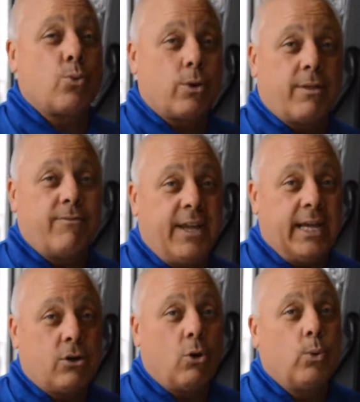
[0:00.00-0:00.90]
worth of
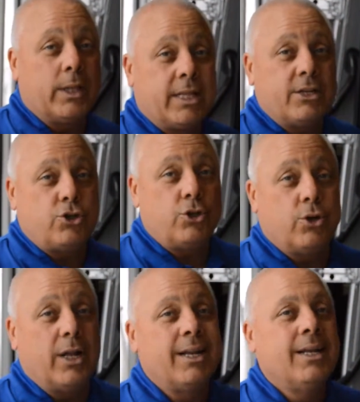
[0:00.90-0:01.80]
vehicle with this
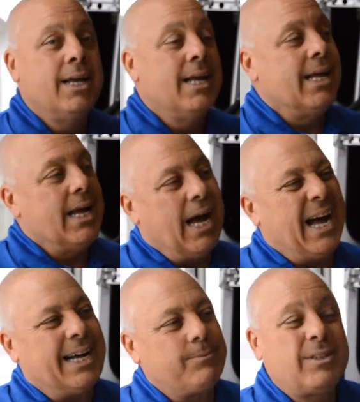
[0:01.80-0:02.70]
unit.
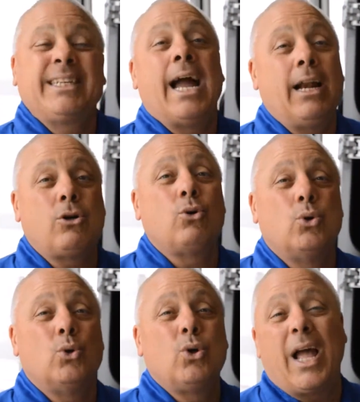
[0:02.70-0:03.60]
Kind of
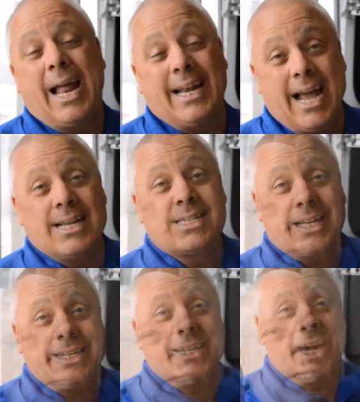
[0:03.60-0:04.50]
cool and
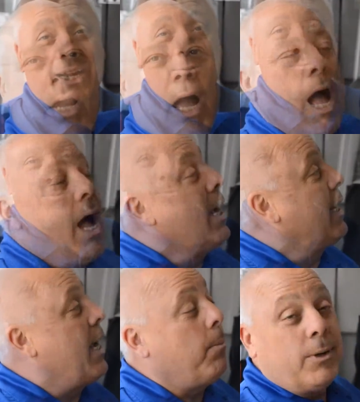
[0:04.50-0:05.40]
nicely done.
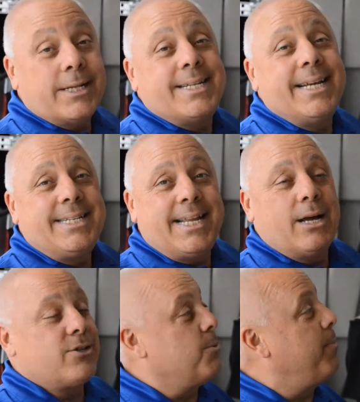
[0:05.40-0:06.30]
A couple of
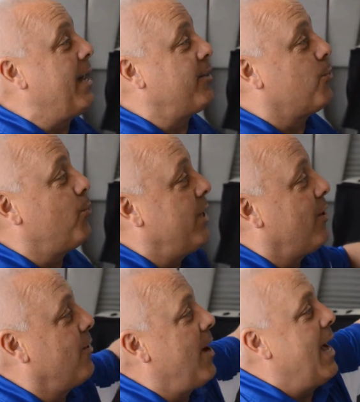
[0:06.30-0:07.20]
details about the
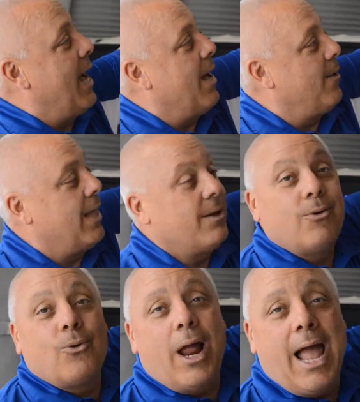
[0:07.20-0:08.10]
rear
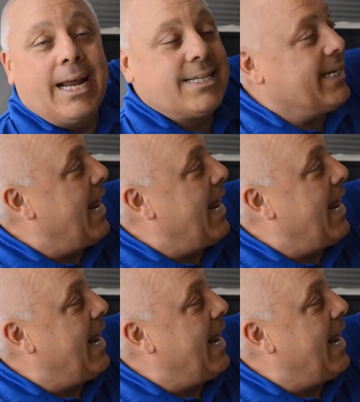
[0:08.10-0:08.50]
exit